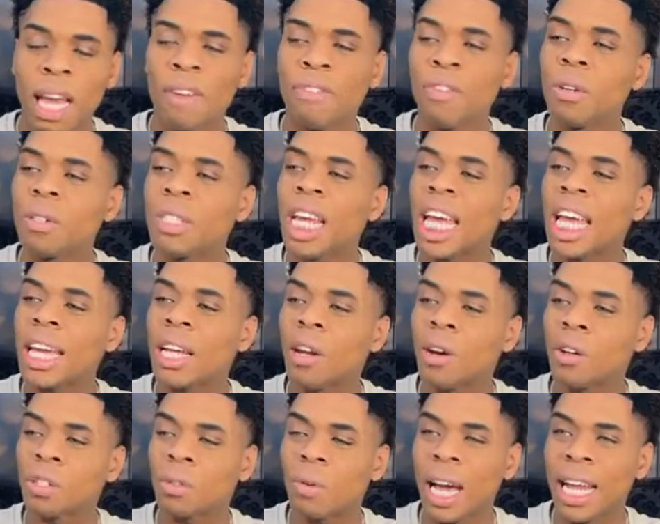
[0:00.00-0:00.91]
If you're
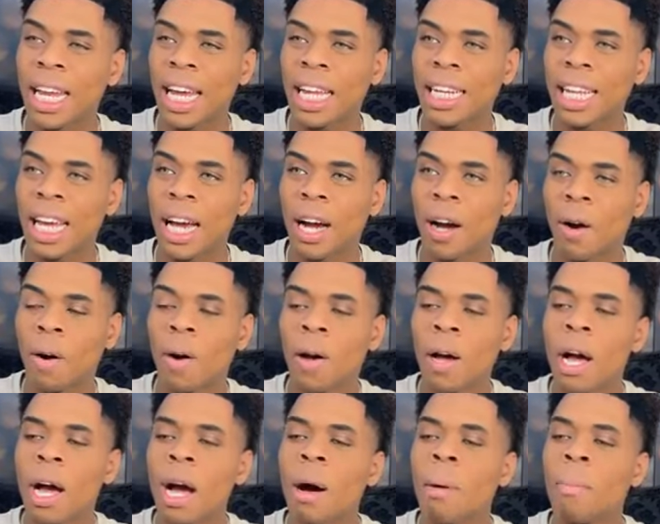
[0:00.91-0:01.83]
taking notes, write that down.
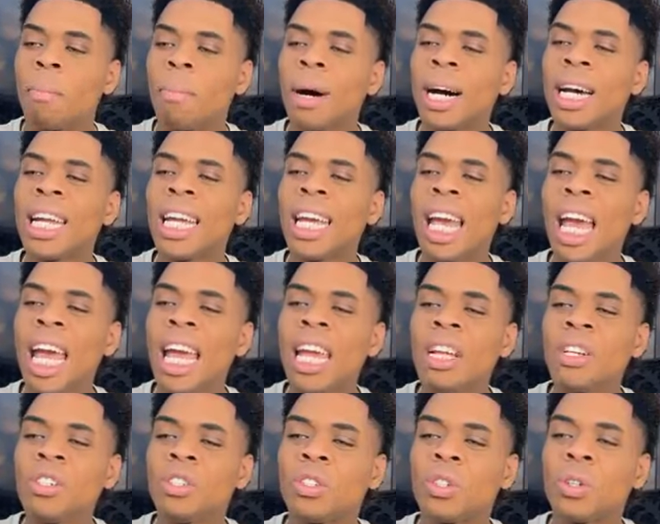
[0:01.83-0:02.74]
Money
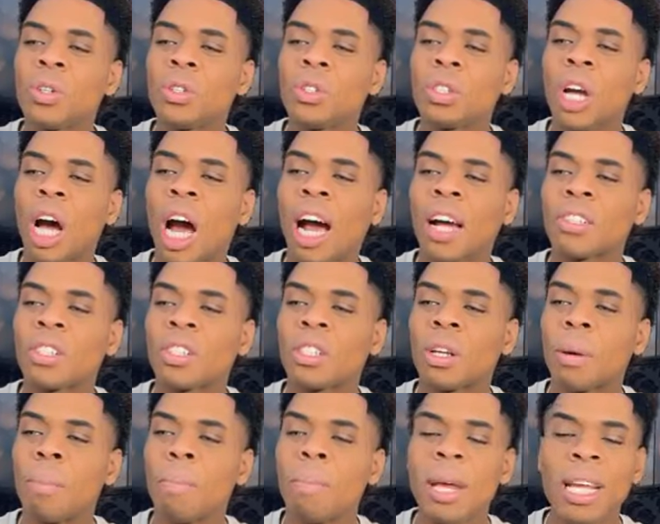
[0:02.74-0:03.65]
angels are
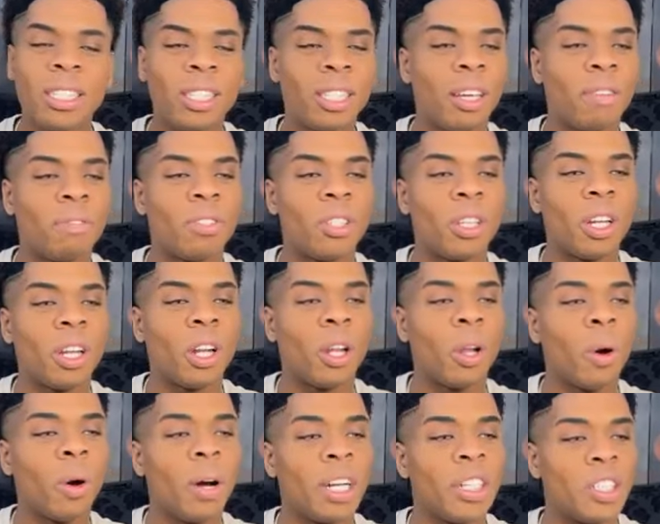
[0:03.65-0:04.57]
submissive to the
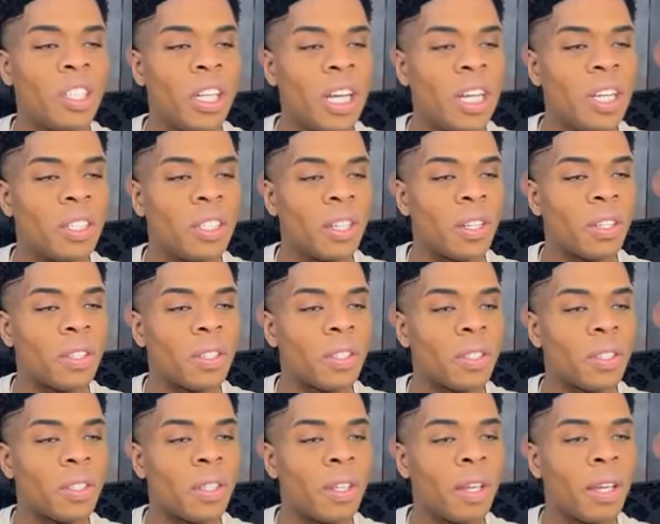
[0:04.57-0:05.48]
Lord
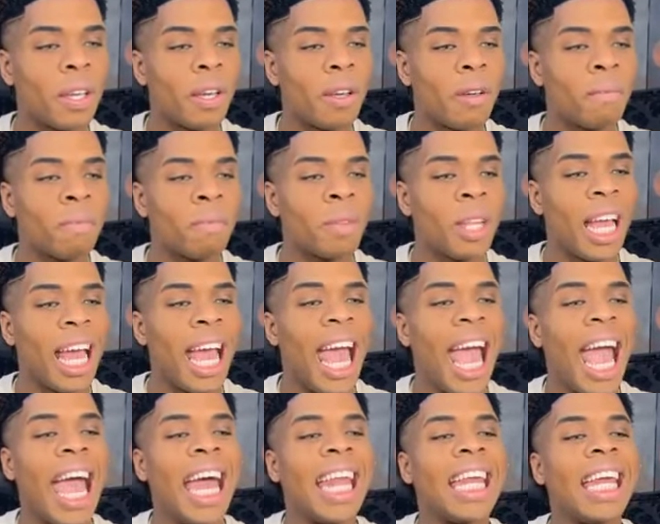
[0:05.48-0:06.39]
Jesus
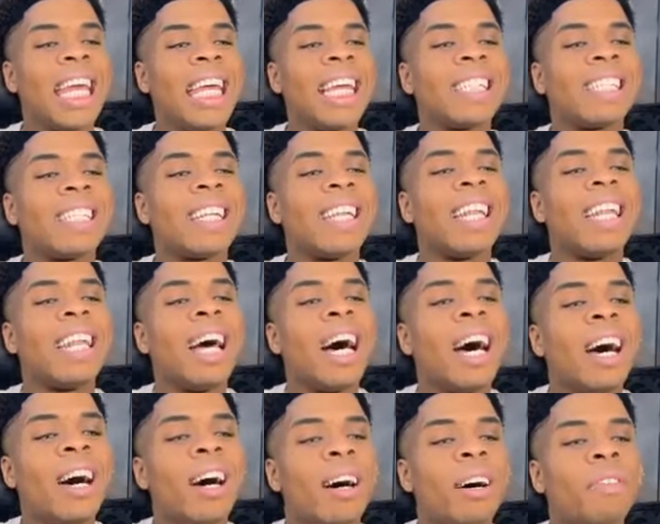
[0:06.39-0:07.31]
and his
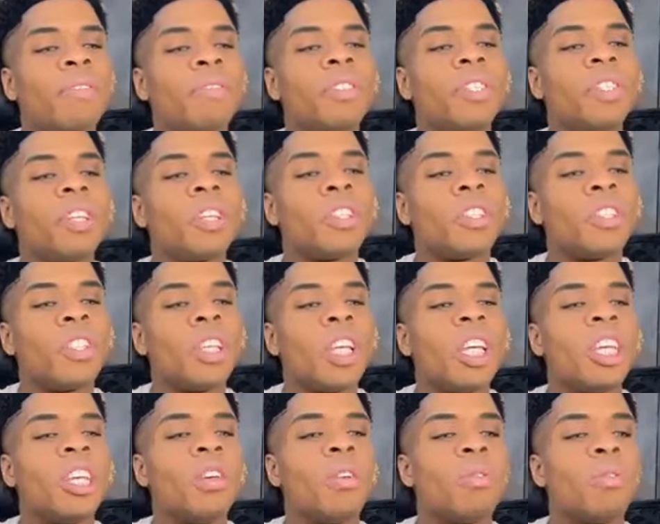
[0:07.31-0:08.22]
love to
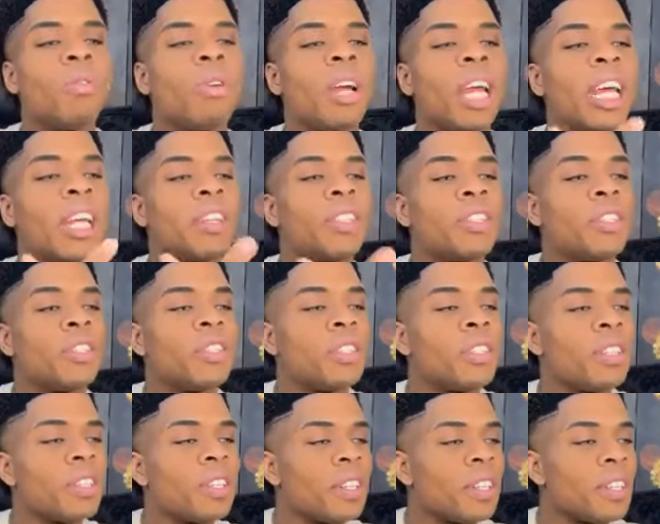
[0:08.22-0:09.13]
see you
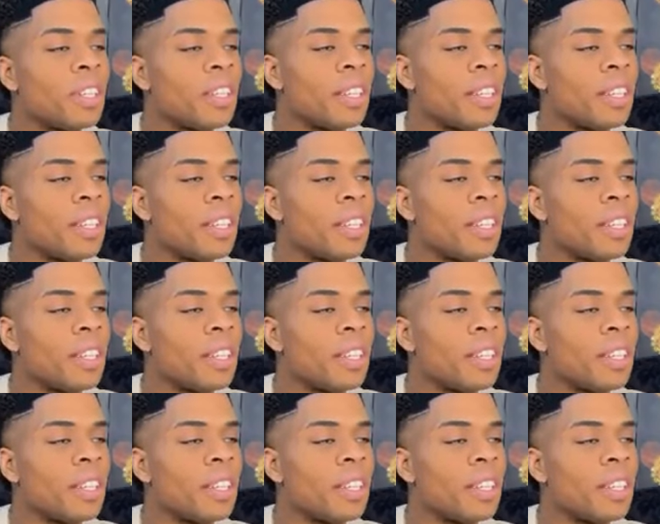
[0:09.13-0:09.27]
rich.